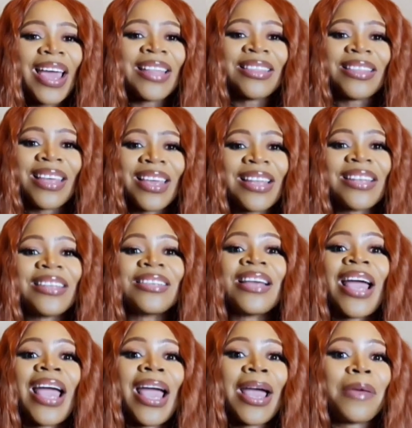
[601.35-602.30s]
And
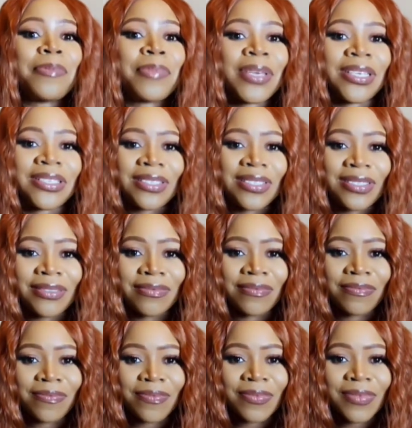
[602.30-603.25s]
then habit.
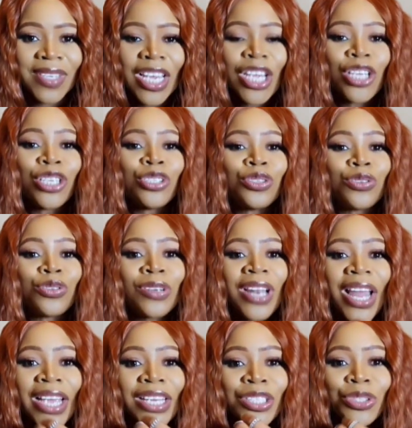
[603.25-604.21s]
Do
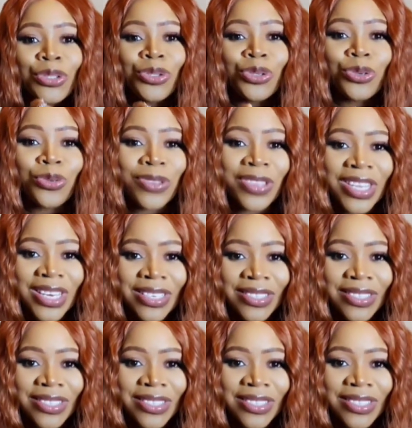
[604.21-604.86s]
you like to chew